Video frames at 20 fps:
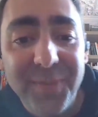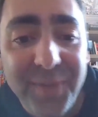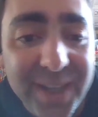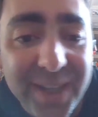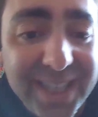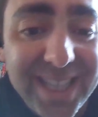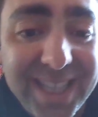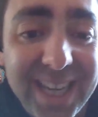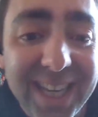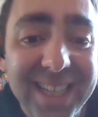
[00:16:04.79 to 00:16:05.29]
uh,
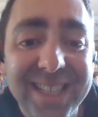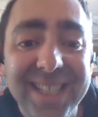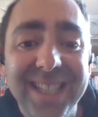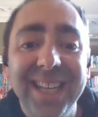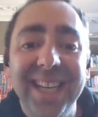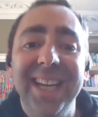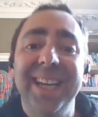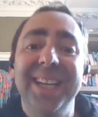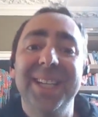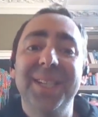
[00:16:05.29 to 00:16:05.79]

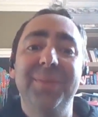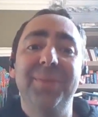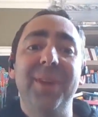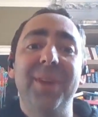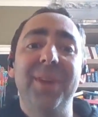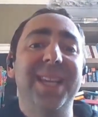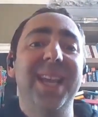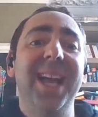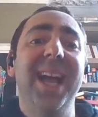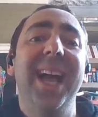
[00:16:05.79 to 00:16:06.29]
V60,
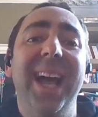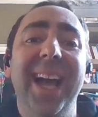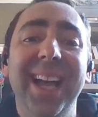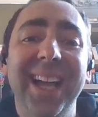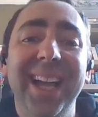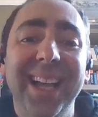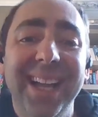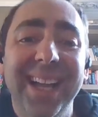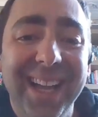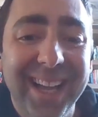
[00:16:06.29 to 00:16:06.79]

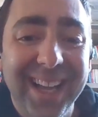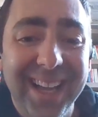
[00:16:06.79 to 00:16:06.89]
espresso. Uh,